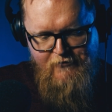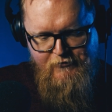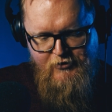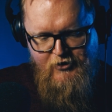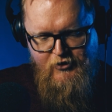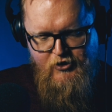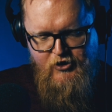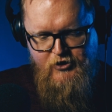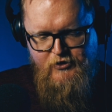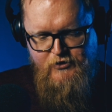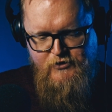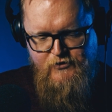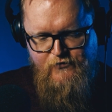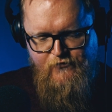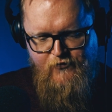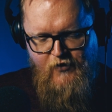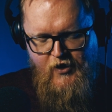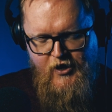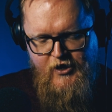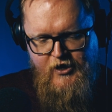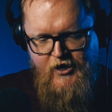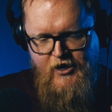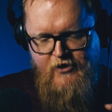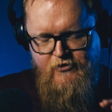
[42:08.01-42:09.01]
having a huge
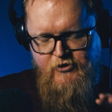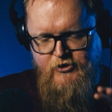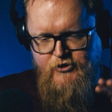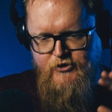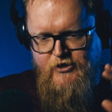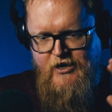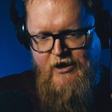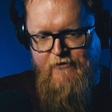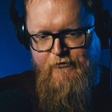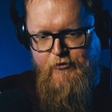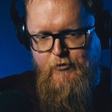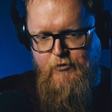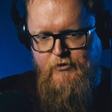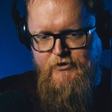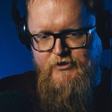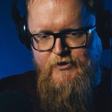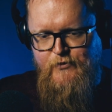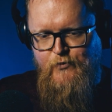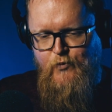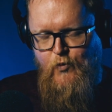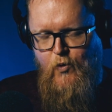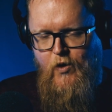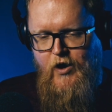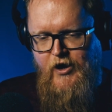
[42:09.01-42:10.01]
fight, and
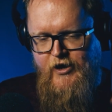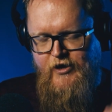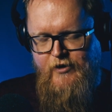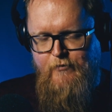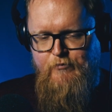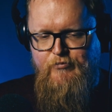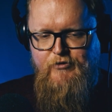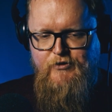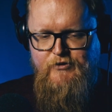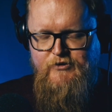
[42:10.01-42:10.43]
everyone's in white.